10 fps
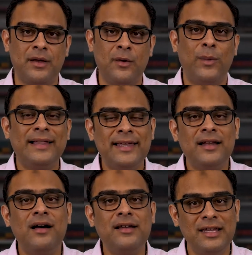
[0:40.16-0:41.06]
While
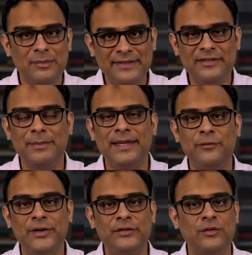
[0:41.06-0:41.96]
there are immense
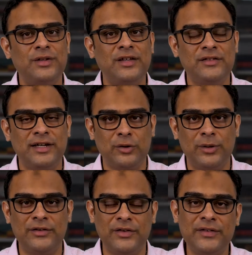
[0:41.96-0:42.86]
benefits of these
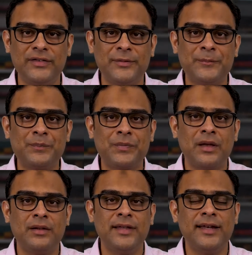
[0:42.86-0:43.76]
technologies,
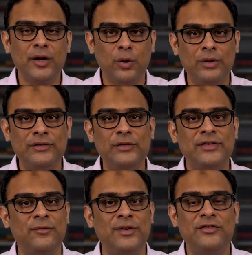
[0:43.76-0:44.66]
there are also
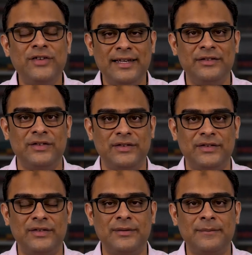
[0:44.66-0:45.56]
several
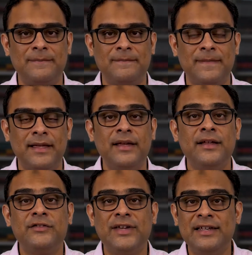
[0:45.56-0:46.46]
challenges.
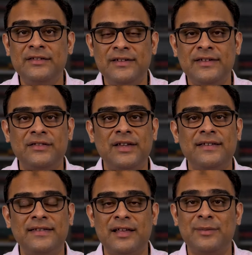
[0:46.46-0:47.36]
Challenges such
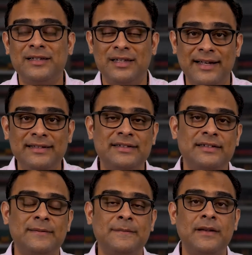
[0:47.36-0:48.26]
as cyber
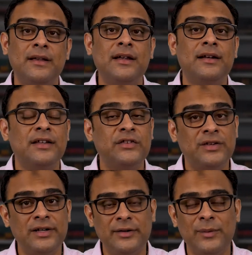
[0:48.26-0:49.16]
threats,
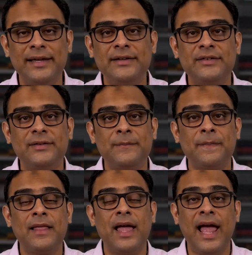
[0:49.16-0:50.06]
digital divides,
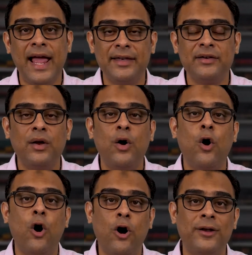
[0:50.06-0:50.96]
and
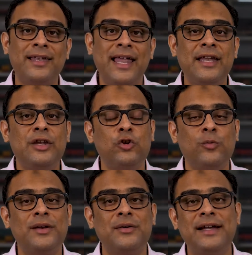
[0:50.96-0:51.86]
online
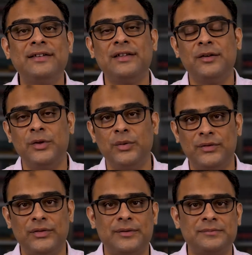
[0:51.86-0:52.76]
human rights
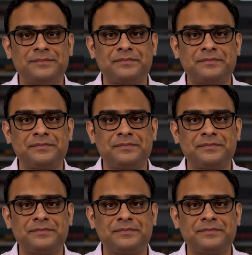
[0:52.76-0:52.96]
abuse.